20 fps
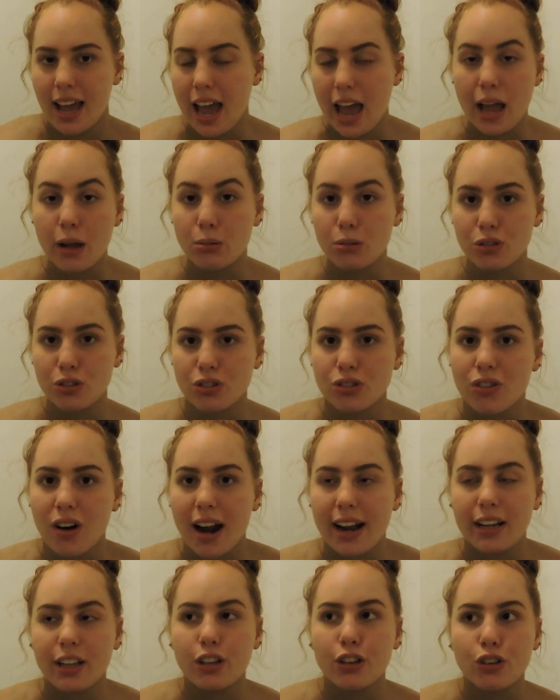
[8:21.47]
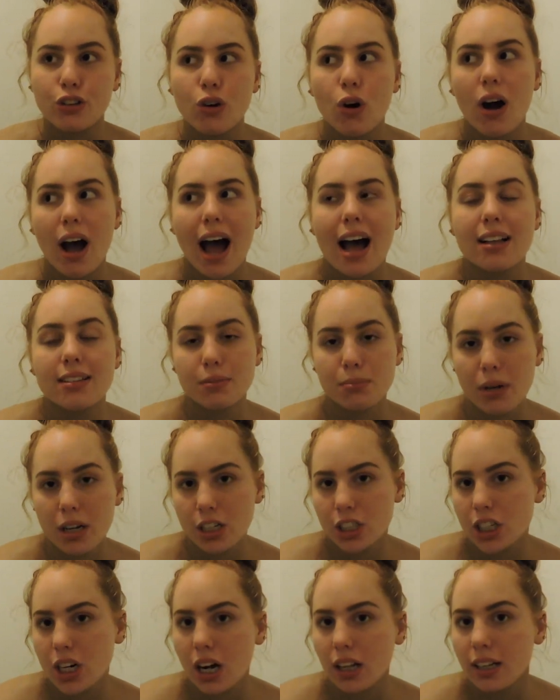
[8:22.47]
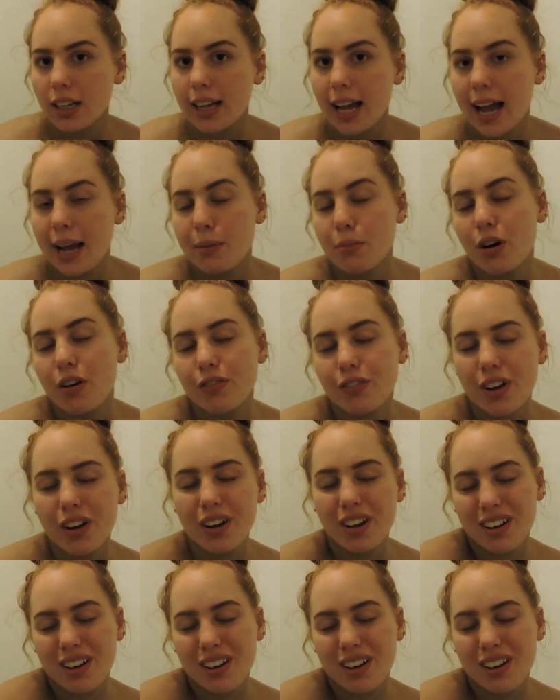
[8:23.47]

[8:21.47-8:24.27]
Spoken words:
it was great. Not as much colour came off.